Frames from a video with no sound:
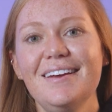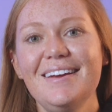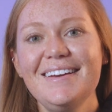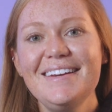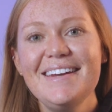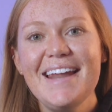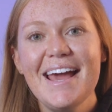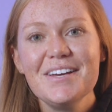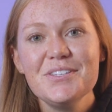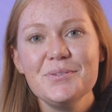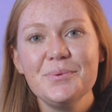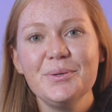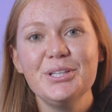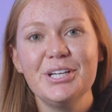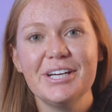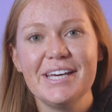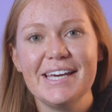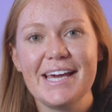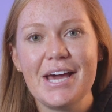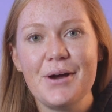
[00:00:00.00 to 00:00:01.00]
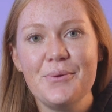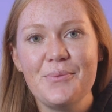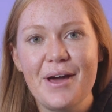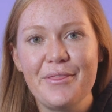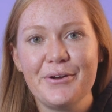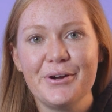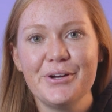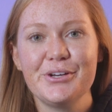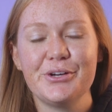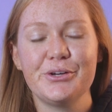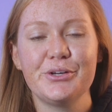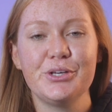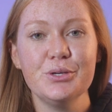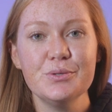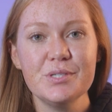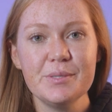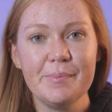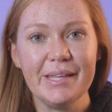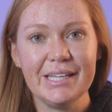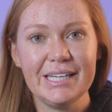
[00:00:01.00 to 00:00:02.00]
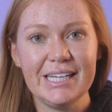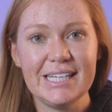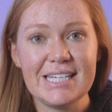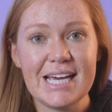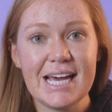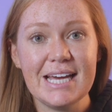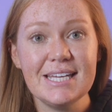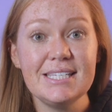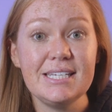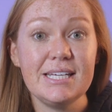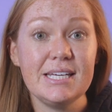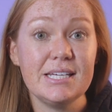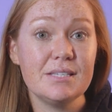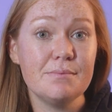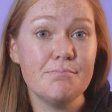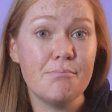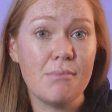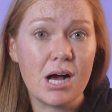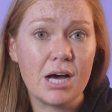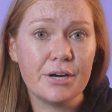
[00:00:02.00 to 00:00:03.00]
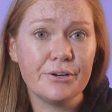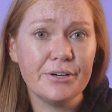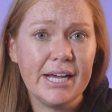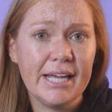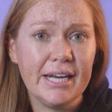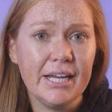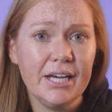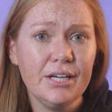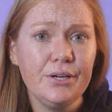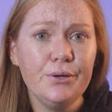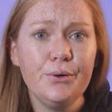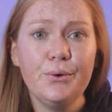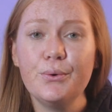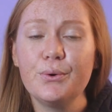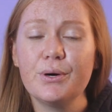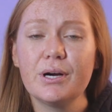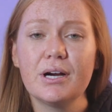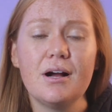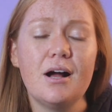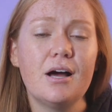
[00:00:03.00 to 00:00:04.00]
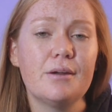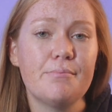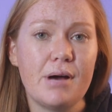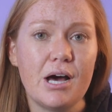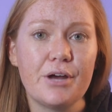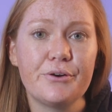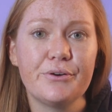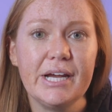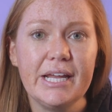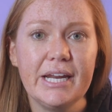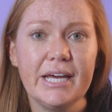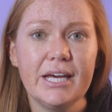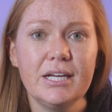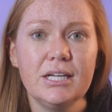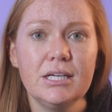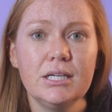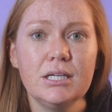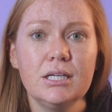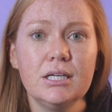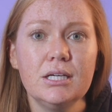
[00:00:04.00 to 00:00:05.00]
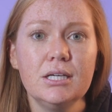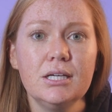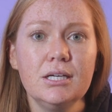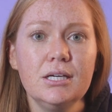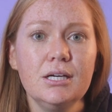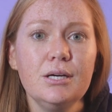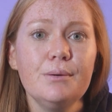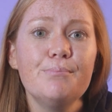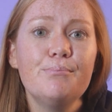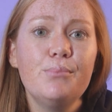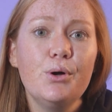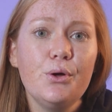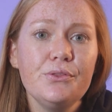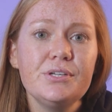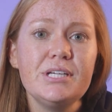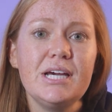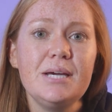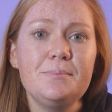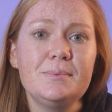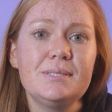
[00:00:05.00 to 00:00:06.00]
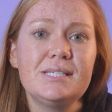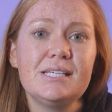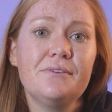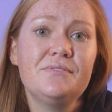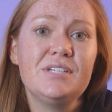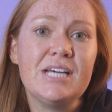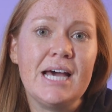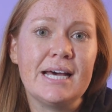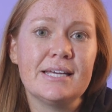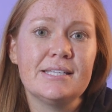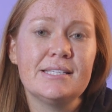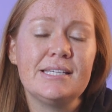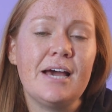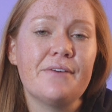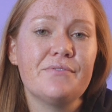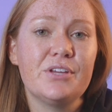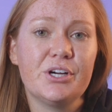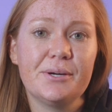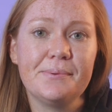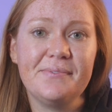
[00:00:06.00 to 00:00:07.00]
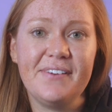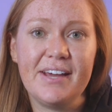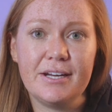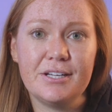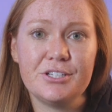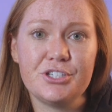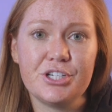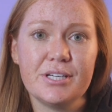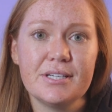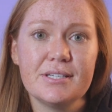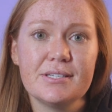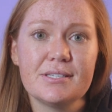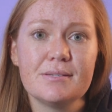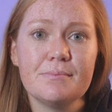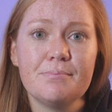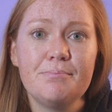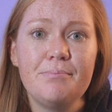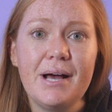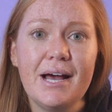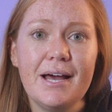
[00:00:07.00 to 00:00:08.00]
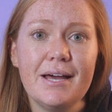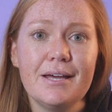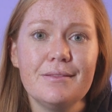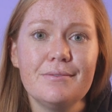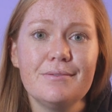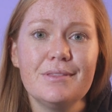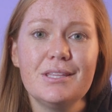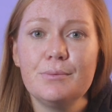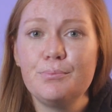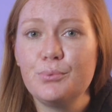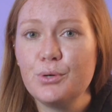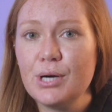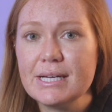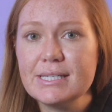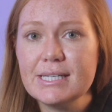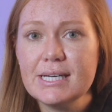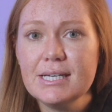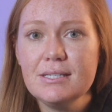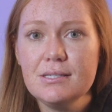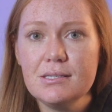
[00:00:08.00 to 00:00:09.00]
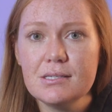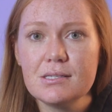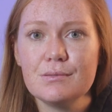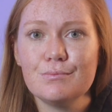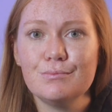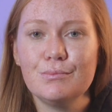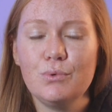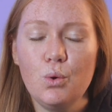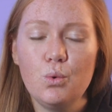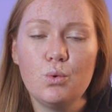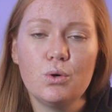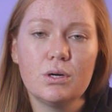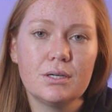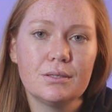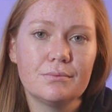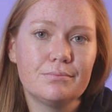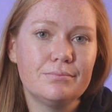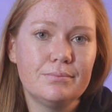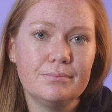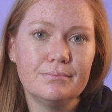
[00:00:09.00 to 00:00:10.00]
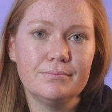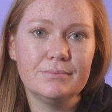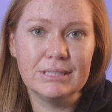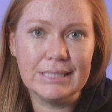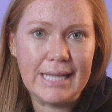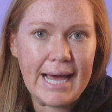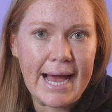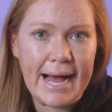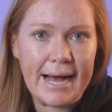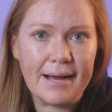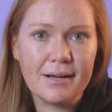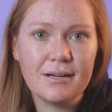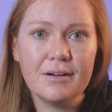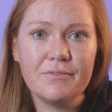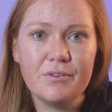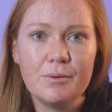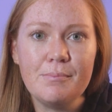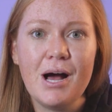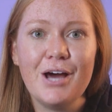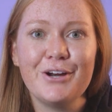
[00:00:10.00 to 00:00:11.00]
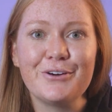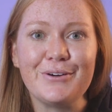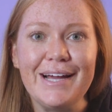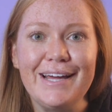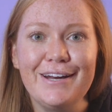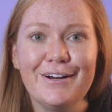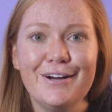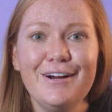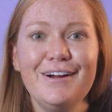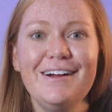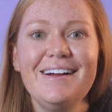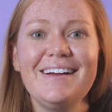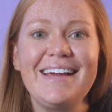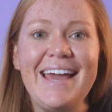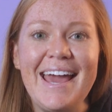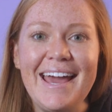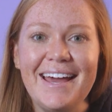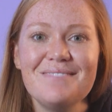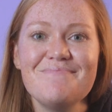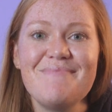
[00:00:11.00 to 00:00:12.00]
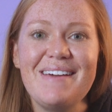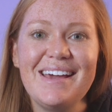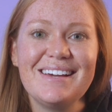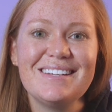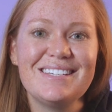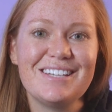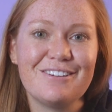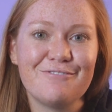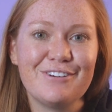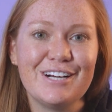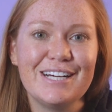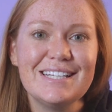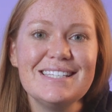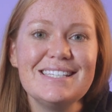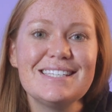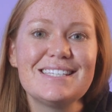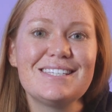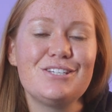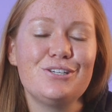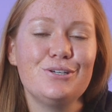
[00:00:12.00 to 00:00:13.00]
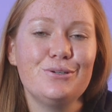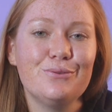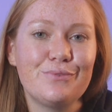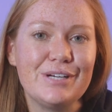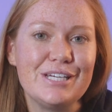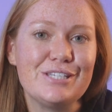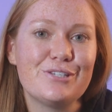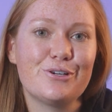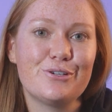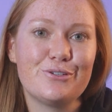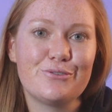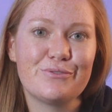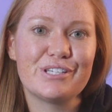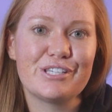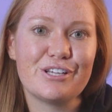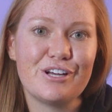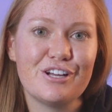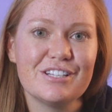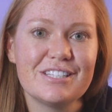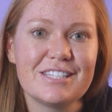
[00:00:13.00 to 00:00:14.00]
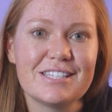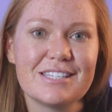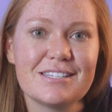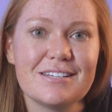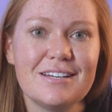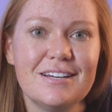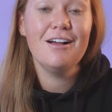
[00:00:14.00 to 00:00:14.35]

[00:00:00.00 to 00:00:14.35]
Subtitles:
Next, we're looking at whether your usability test is moderated or unmoderated. Both types of tests have their advantages, but the presence or lack of a moderator can make a difference to research results.